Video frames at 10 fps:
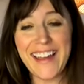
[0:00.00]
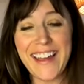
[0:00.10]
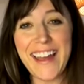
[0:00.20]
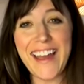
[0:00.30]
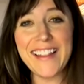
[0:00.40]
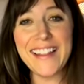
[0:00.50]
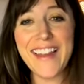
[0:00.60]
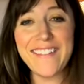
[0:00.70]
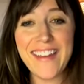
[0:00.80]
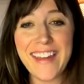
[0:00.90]

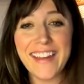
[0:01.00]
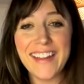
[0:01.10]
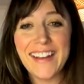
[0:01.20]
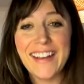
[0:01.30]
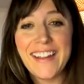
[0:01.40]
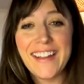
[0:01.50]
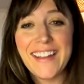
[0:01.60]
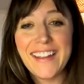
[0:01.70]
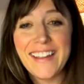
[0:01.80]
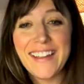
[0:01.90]

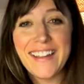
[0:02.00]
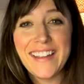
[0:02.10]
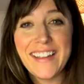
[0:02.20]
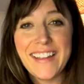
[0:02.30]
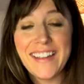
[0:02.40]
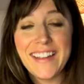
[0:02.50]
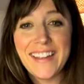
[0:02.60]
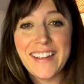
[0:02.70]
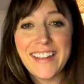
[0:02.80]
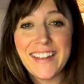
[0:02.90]

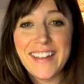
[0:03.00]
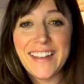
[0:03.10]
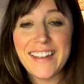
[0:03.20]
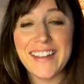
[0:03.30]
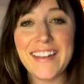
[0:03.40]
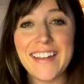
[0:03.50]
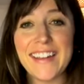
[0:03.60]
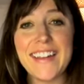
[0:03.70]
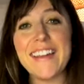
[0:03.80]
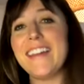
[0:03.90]

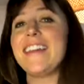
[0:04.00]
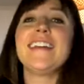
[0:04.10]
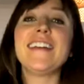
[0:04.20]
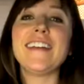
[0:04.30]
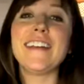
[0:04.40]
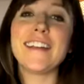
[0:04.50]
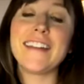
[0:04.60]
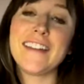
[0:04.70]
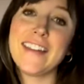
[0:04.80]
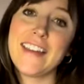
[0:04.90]

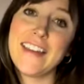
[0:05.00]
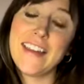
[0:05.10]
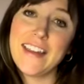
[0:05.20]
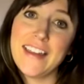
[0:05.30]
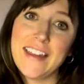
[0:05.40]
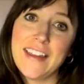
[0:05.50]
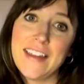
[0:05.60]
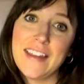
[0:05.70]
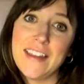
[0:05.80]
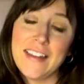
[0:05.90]

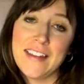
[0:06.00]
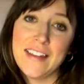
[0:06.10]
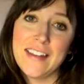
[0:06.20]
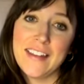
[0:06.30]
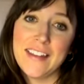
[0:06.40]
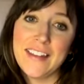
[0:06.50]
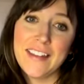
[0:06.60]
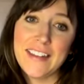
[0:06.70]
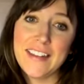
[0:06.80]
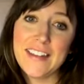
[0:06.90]

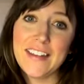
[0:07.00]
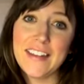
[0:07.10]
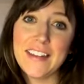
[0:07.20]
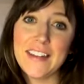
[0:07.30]
(not speaking)